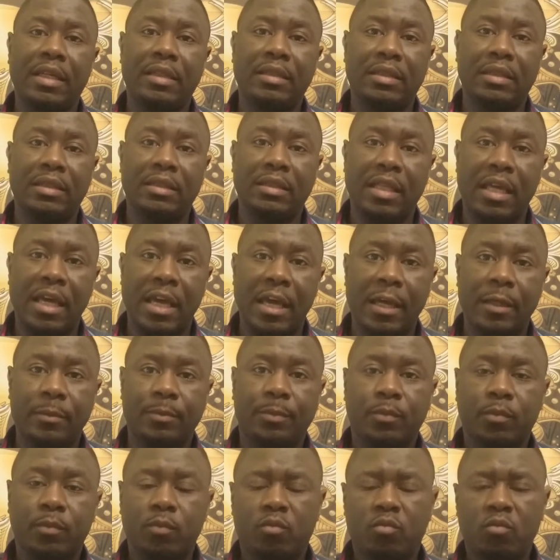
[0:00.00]
is
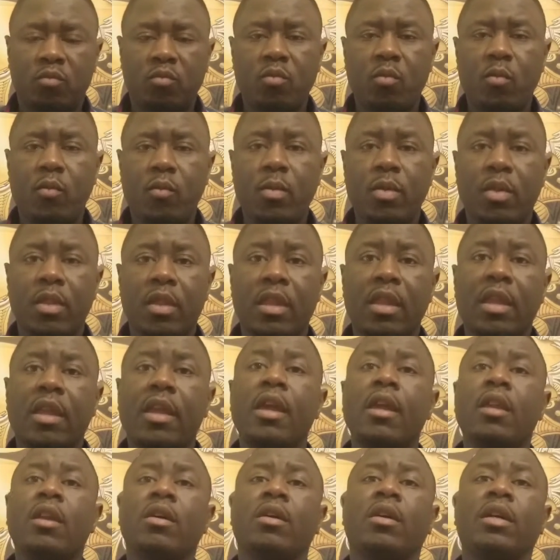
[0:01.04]
that
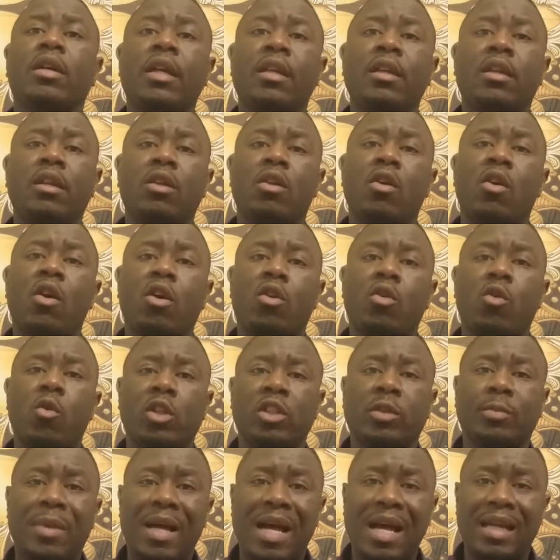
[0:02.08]
in the law of
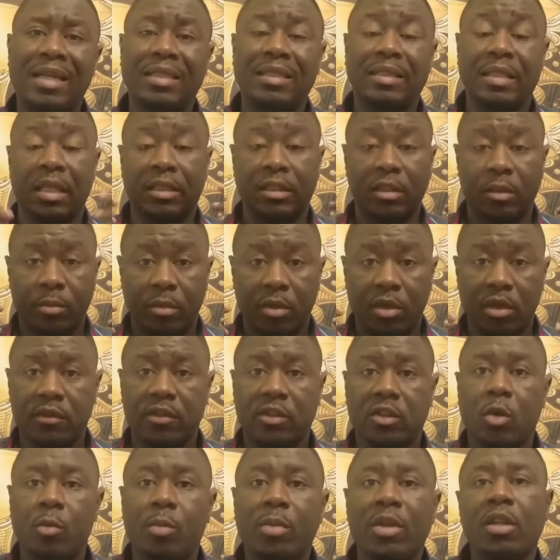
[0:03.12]
correspondence, as
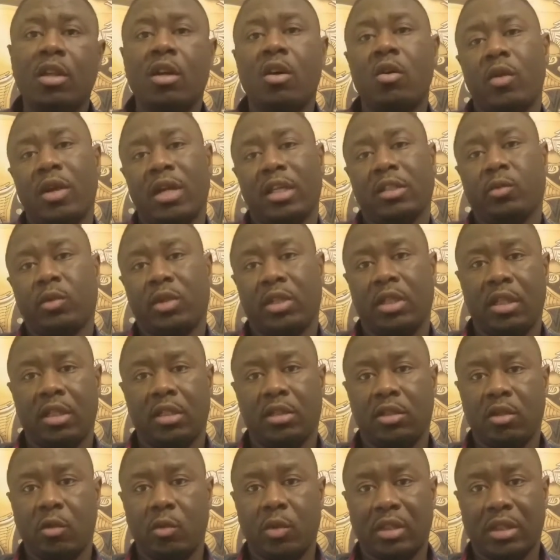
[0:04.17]
above, so below, as
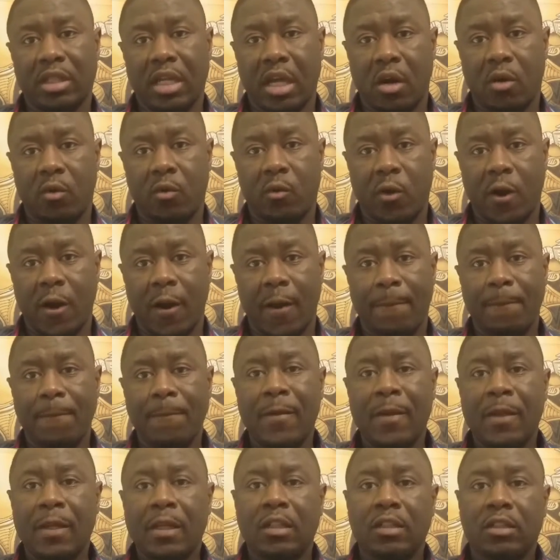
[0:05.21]
within, so without, right?
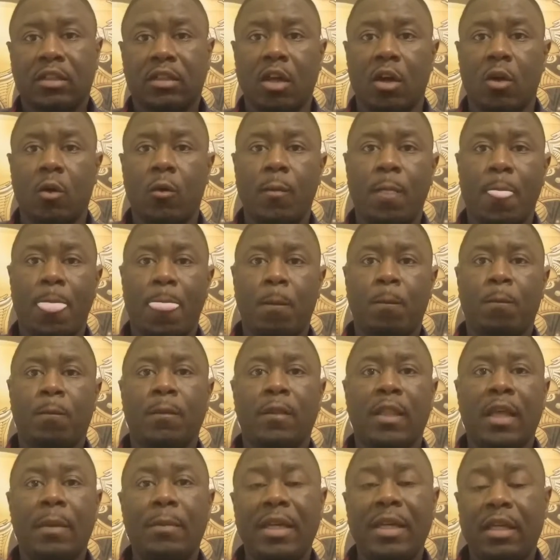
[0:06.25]
So
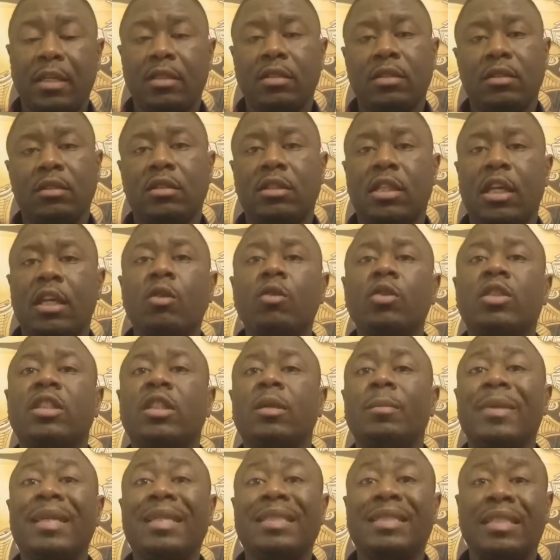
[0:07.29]
let me give you
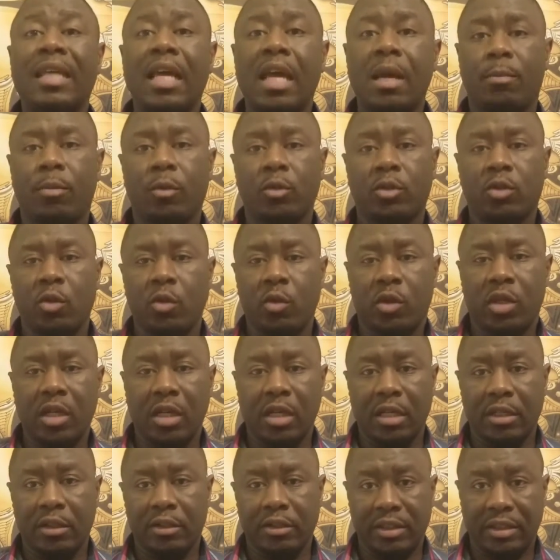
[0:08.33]
some examples so you
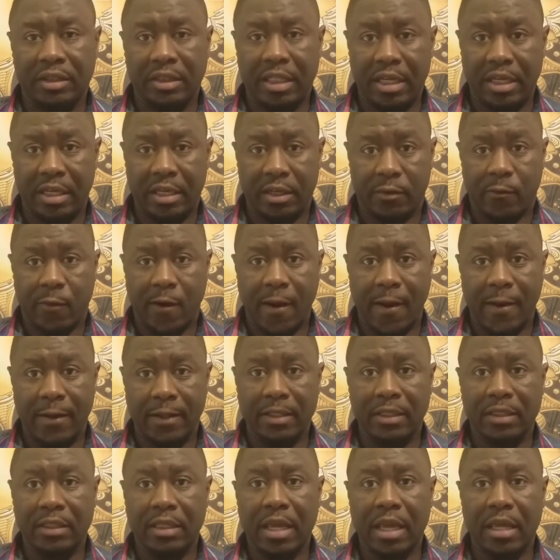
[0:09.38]
can understand,
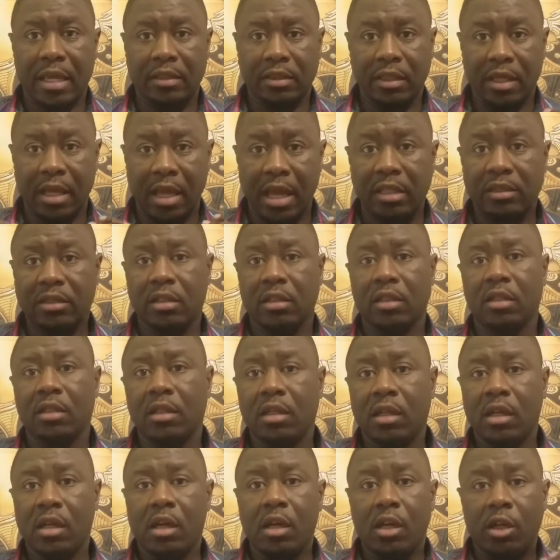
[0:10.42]
right? As
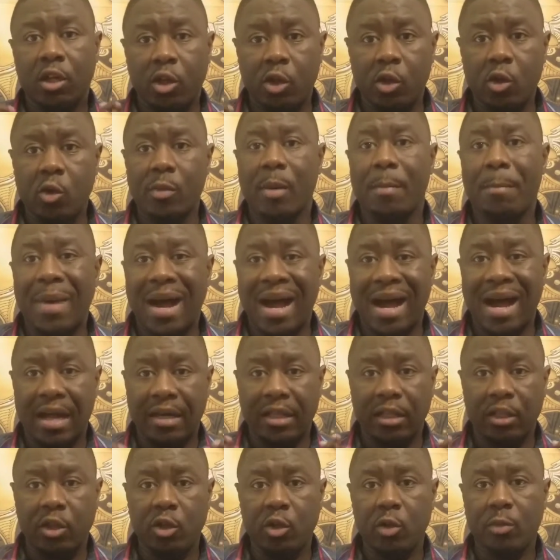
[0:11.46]
a human
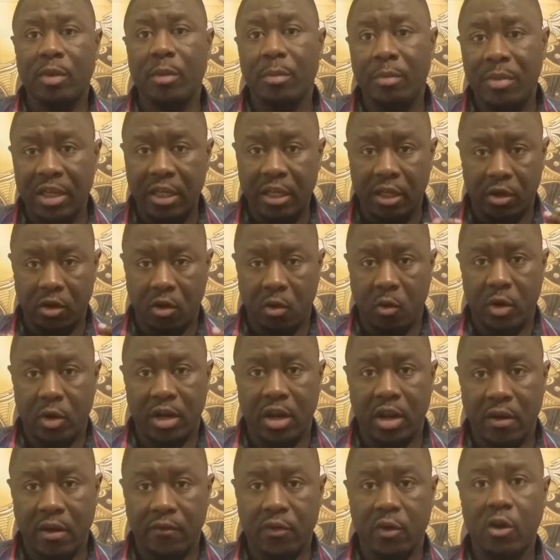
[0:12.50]
body, human being or
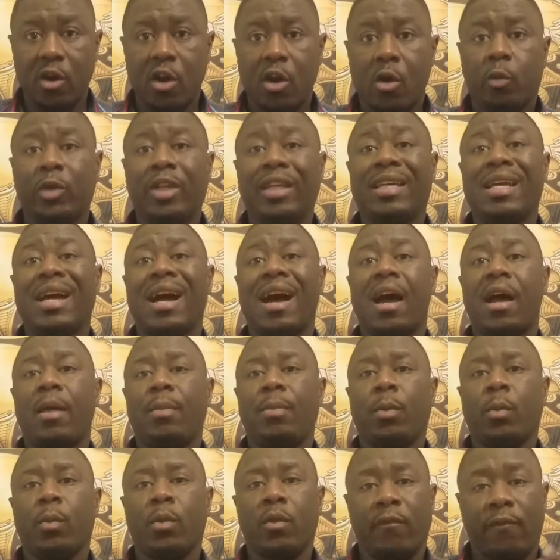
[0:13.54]
whatever, we
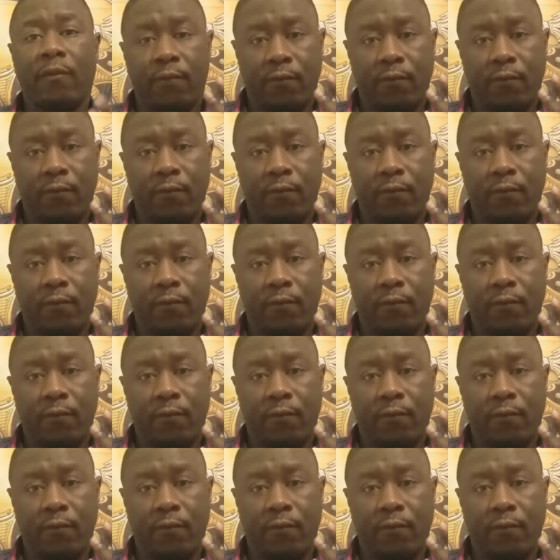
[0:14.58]
got